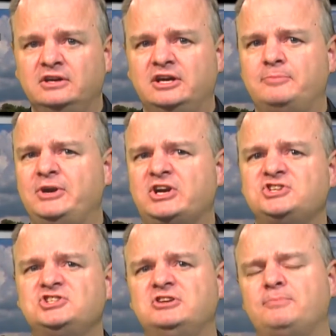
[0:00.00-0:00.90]

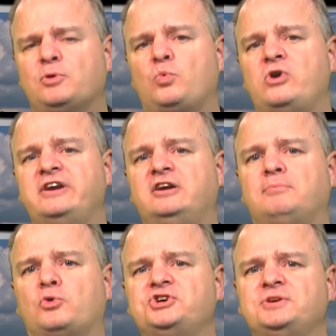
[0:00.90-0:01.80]
America's number one
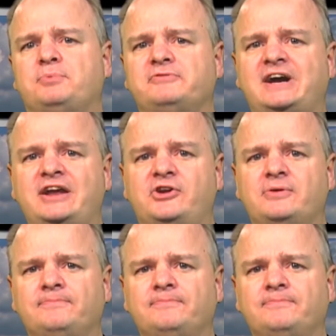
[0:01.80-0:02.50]
abortion provider.